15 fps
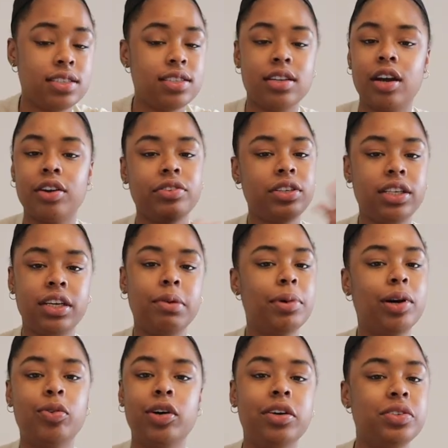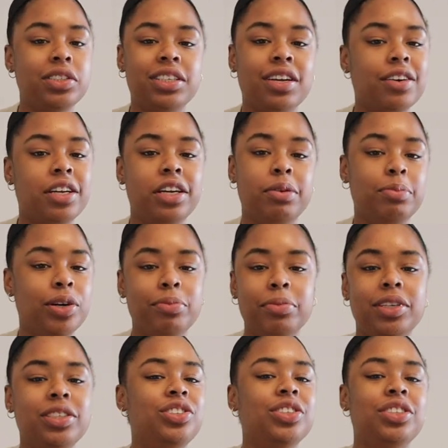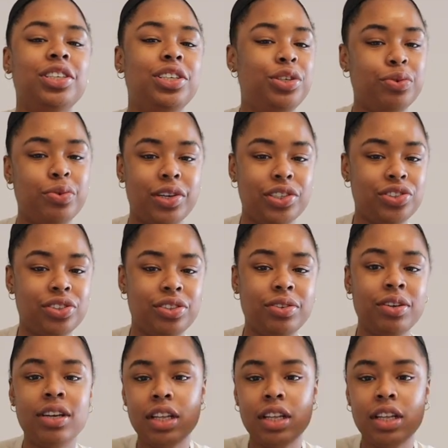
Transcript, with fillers: It's not really about what I was talking about, but it's just a new question.